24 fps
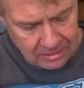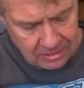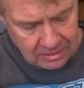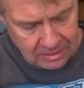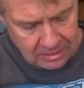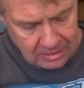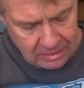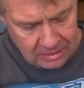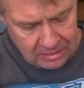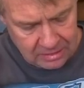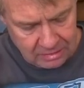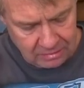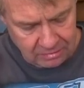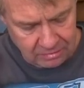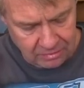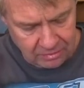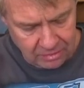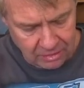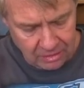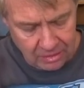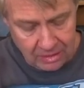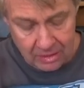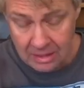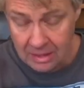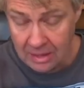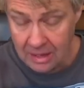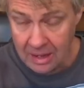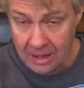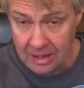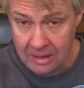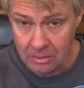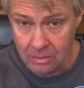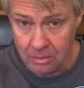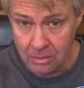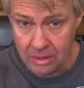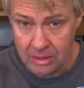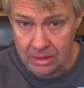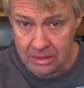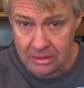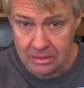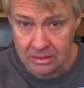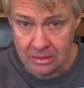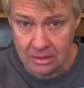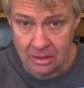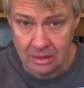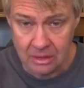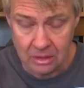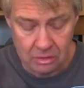It is a very lightweight
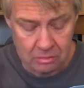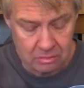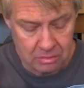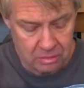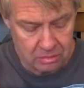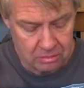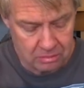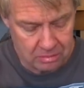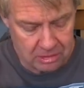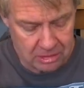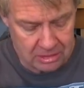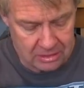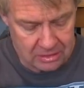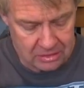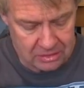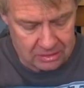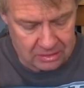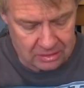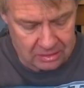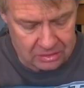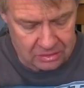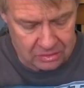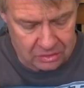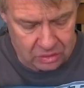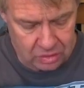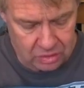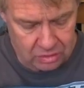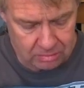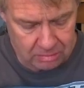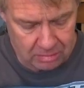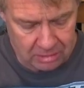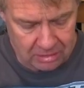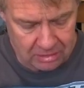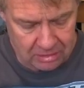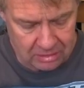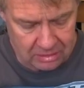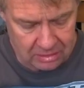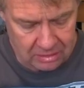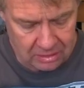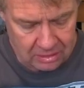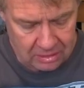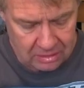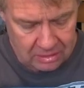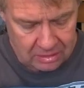aluminum piece and it's suspended